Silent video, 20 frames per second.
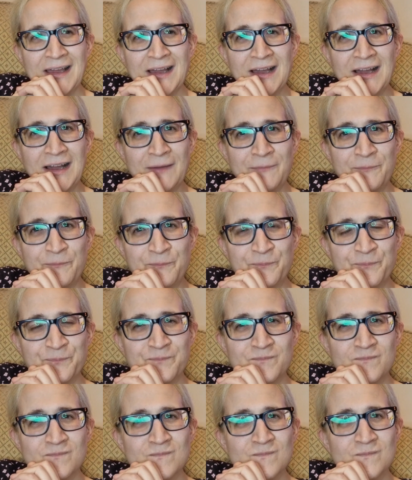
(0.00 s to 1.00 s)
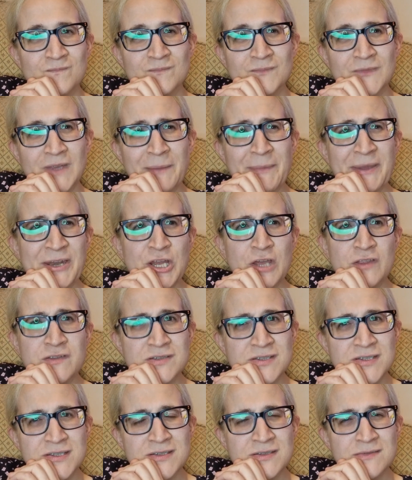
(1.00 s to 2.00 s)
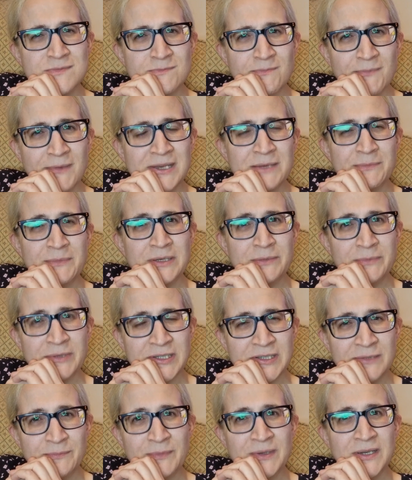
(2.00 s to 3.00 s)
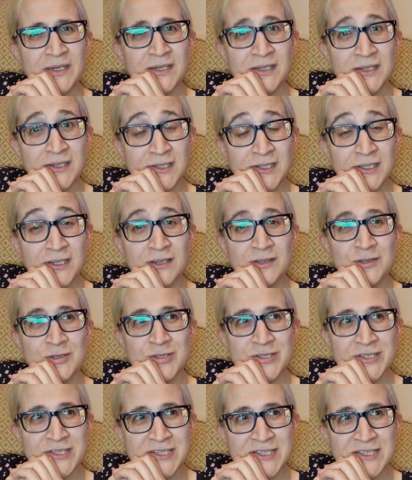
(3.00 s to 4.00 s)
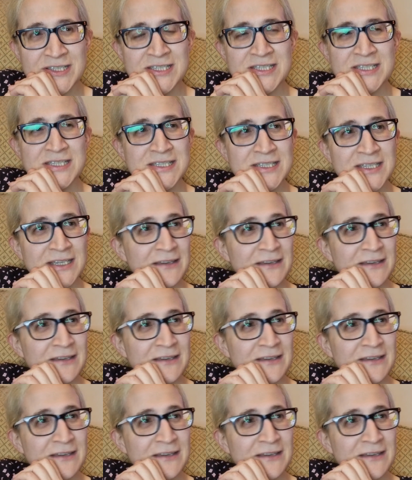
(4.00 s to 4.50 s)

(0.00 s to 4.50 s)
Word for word: Um, and many others, many, many, many, many others.